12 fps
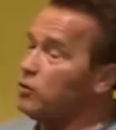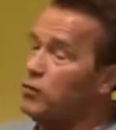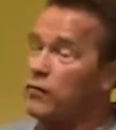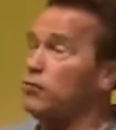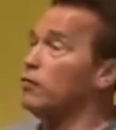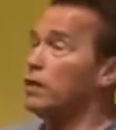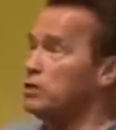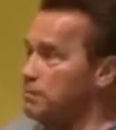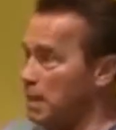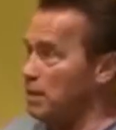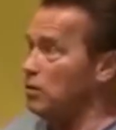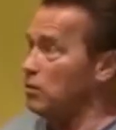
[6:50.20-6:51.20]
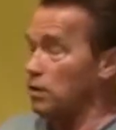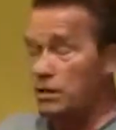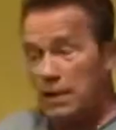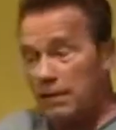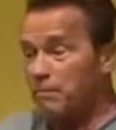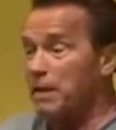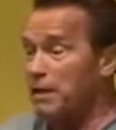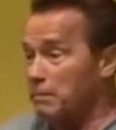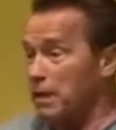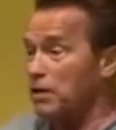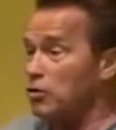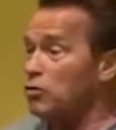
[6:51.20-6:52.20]
So we have to raise money all the time and
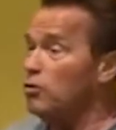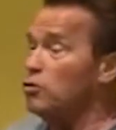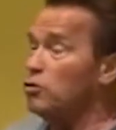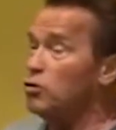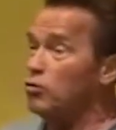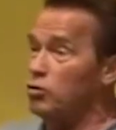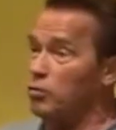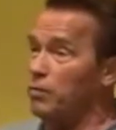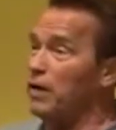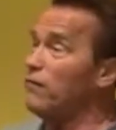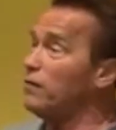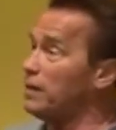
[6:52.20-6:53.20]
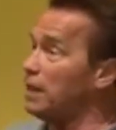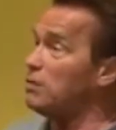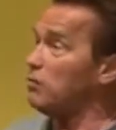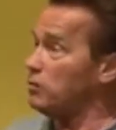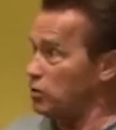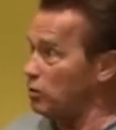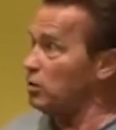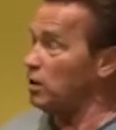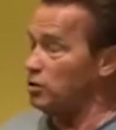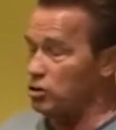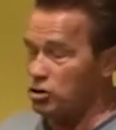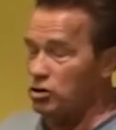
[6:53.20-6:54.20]
make money to pay for that and